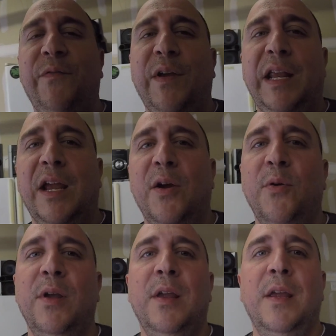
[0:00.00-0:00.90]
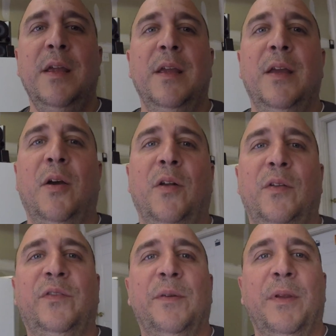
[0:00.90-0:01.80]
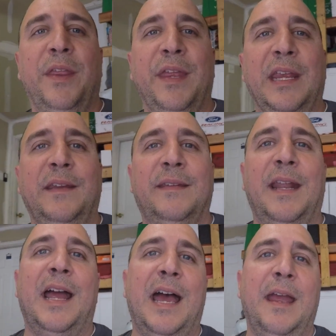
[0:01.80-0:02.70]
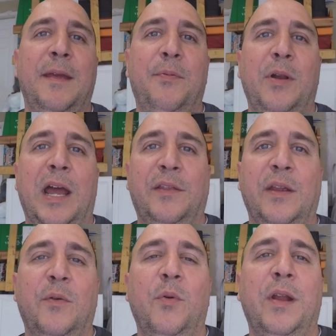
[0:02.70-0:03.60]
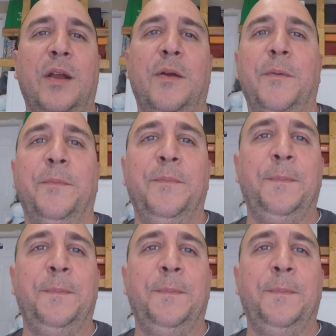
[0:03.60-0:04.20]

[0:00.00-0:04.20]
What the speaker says: video on some of the things that I put out there when